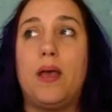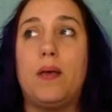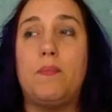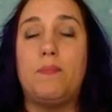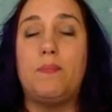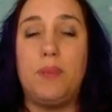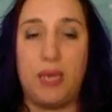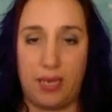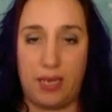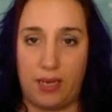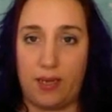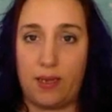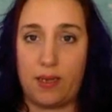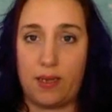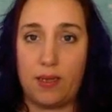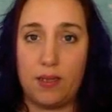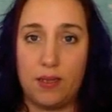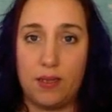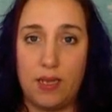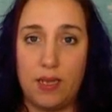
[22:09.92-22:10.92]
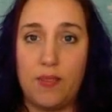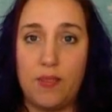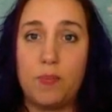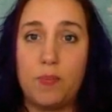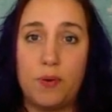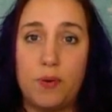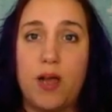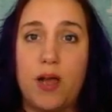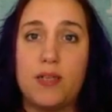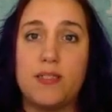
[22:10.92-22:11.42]
big in the
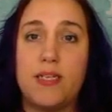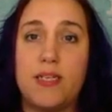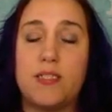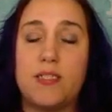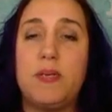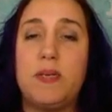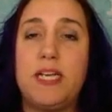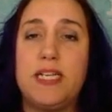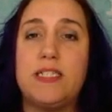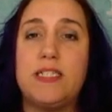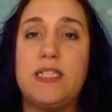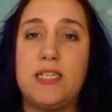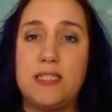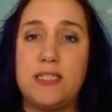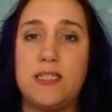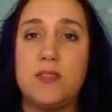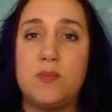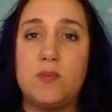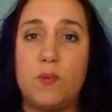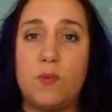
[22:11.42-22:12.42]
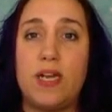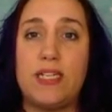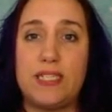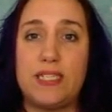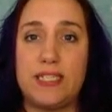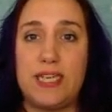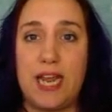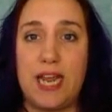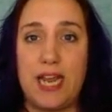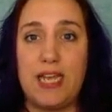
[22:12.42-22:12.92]
process, because this is what it's
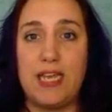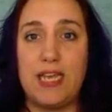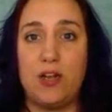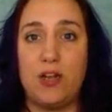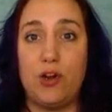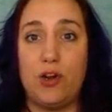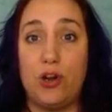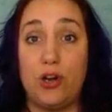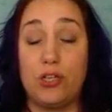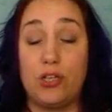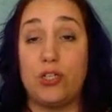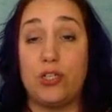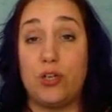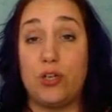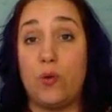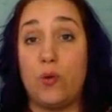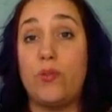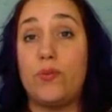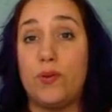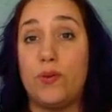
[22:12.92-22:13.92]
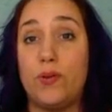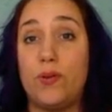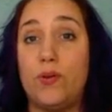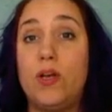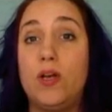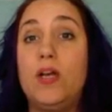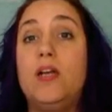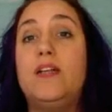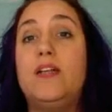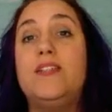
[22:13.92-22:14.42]
taking her to go through
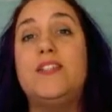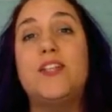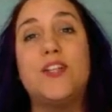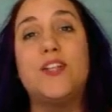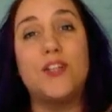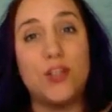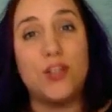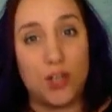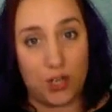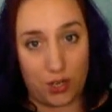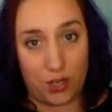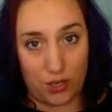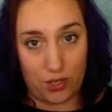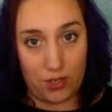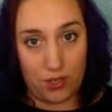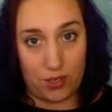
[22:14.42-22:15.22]
to learn.